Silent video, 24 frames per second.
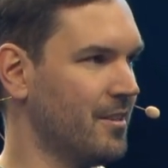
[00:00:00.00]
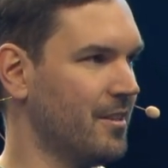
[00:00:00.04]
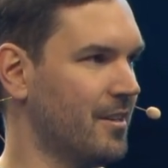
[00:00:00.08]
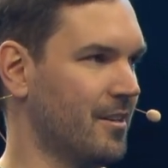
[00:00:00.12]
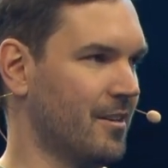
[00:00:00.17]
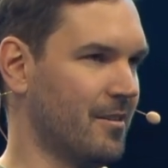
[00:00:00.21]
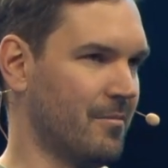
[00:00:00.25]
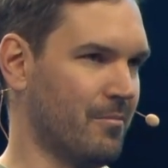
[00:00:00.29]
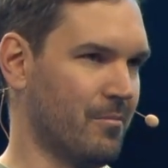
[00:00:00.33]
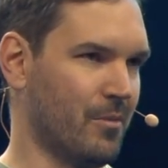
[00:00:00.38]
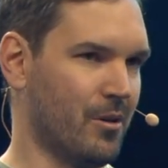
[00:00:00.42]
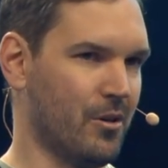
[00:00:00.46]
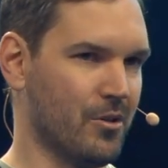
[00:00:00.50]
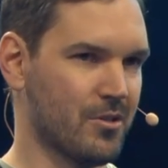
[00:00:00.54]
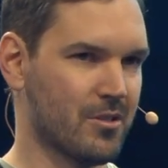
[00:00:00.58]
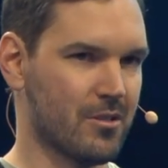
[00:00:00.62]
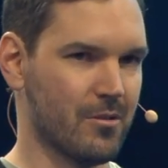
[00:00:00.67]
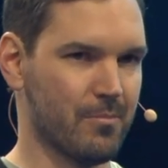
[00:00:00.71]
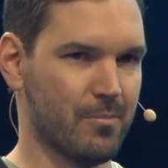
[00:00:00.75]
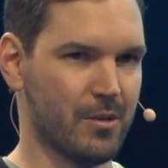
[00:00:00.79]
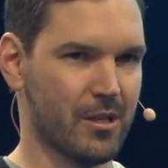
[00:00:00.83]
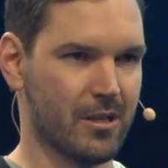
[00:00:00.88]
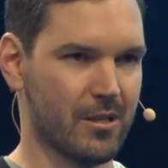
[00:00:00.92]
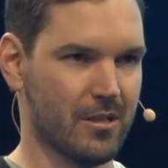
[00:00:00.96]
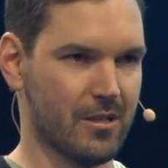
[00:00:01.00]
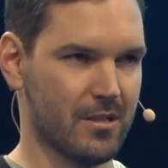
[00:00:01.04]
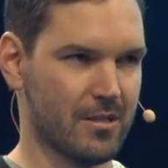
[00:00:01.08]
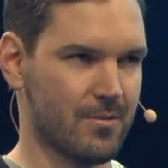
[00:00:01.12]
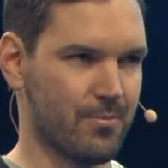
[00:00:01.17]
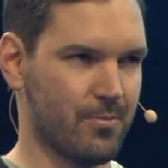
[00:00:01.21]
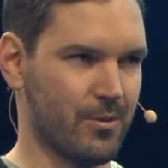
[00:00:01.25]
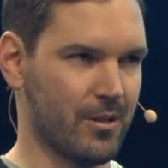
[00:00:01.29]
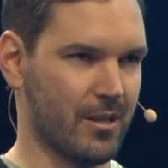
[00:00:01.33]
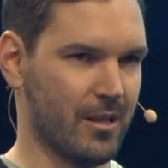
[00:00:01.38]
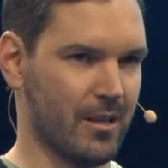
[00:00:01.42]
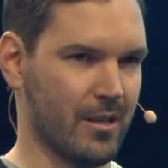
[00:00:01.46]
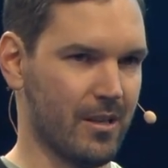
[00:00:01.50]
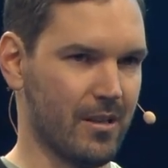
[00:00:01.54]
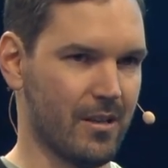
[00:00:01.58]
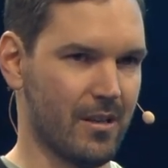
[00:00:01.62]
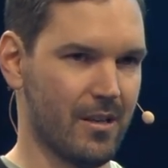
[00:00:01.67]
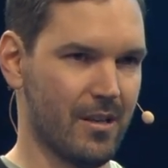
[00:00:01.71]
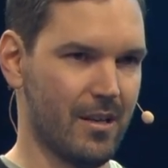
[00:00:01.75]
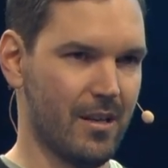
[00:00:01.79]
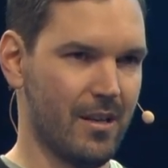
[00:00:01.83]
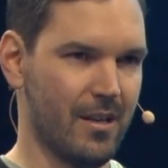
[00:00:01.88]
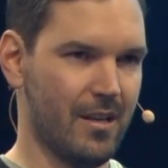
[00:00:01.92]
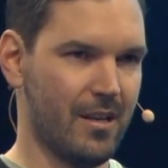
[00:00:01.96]
Um, also because we
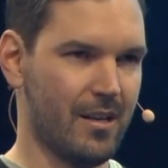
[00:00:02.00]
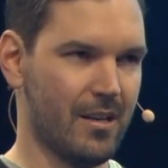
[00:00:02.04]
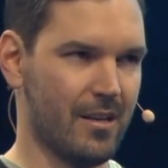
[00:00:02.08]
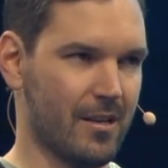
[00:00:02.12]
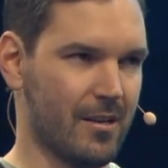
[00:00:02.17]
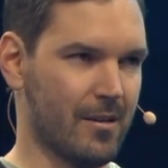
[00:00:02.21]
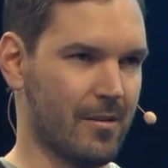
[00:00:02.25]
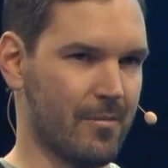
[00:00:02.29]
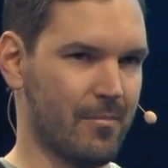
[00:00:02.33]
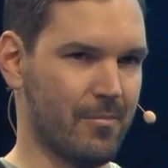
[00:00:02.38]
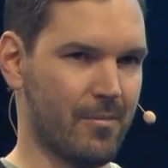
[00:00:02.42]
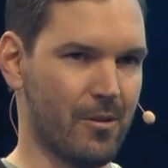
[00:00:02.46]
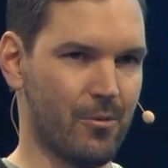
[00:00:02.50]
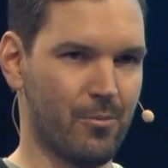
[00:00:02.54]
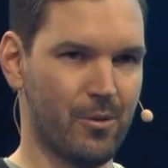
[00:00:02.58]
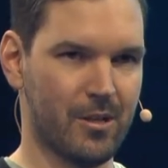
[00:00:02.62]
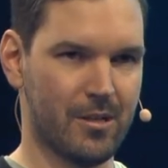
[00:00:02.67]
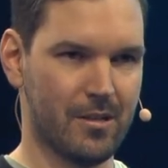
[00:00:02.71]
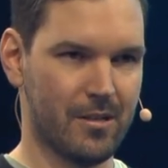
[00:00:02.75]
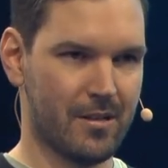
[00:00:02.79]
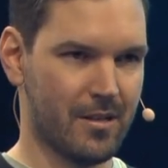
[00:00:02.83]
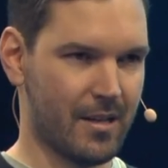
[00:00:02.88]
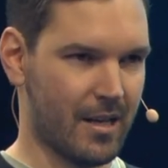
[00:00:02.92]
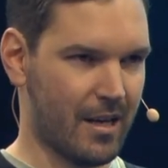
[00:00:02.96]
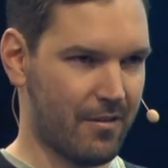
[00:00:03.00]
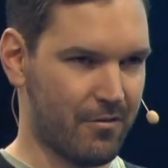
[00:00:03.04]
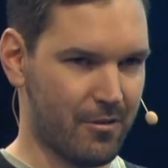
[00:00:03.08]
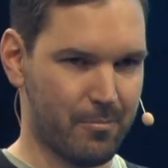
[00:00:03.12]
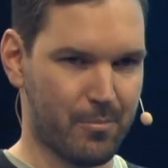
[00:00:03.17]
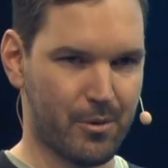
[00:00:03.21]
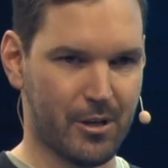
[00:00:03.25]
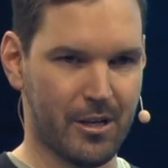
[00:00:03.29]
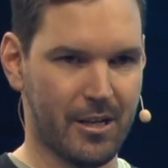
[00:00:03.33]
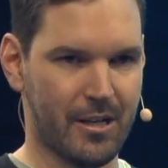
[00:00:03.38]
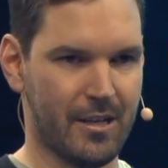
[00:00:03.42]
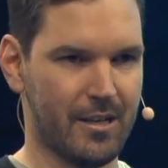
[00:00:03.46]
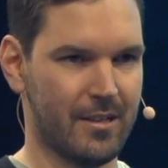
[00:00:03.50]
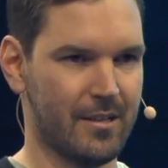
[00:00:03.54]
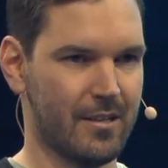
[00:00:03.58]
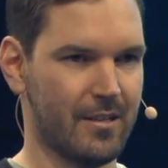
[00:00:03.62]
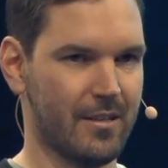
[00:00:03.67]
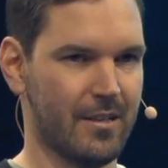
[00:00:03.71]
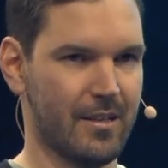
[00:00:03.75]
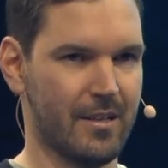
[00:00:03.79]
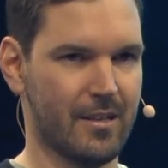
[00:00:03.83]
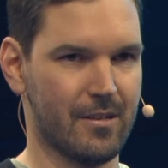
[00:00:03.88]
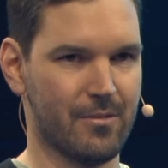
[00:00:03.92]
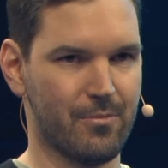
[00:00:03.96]
um, we didn't have a brand
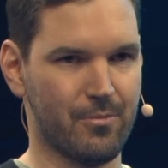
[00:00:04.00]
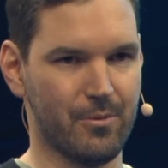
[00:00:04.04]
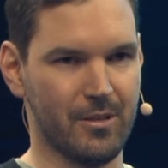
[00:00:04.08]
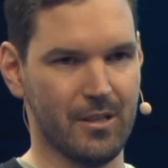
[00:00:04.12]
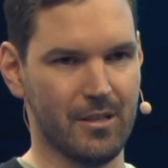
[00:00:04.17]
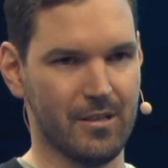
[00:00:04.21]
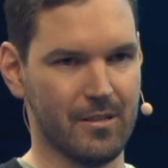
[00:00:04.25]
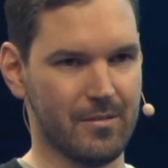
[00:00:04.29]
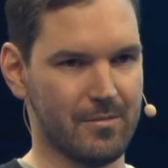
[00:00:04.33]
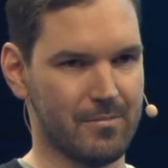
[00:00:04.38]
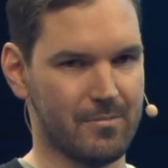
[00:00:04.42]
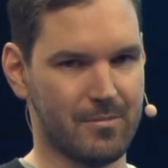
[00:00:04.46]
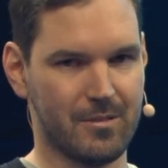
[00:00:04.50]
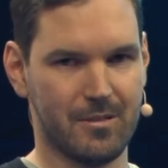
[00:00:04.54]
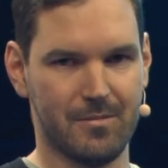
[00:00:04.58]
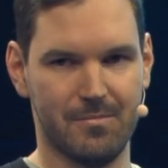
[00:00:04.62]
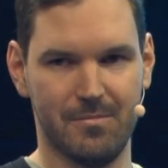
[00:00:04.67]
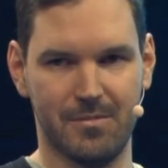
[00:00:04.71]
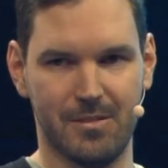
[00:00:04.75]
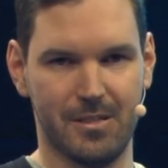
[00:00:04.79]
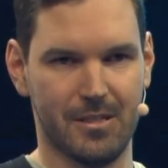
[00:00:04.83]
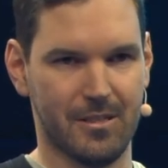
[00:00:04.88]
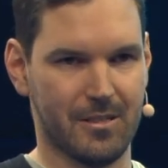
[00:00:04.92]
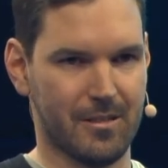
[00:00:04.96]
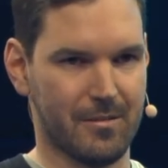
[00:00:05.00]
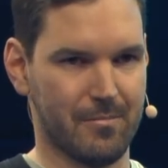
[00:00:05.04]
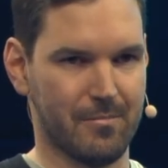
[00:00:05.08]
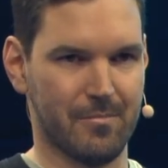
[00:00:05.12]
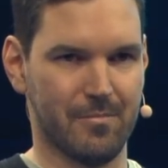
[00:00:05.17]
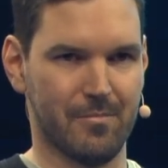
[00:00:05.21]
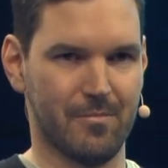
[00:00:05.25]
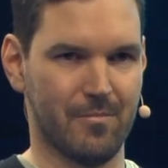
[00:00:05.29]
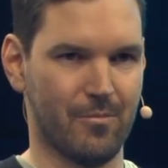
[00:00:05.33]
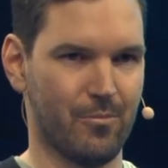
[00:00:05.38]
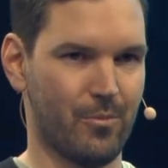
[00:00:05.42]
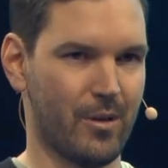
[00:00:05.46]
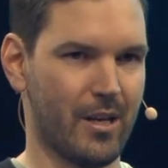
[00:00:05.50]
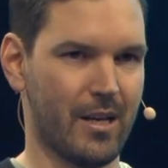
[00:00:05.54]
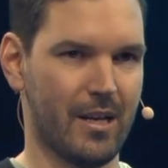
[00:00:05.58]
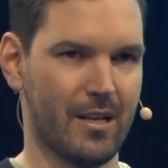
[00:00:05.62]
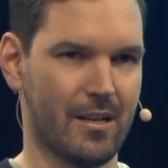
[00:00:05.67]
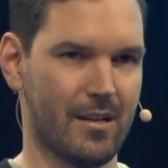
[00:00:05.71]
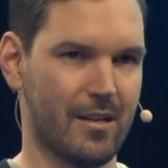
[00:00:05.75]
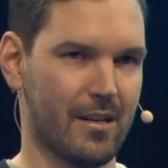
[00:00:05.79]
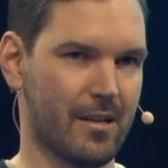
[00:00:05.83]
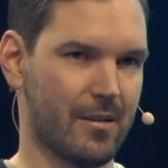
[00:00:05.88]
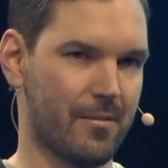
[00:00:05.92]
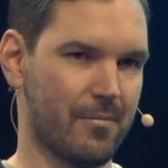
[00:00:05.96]
yet, we um, we
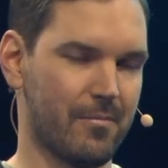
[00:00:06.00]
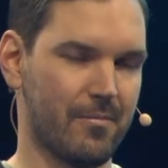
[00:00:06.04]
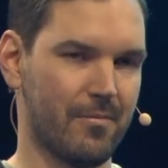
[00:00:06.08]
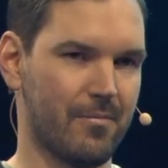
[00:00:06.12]
had like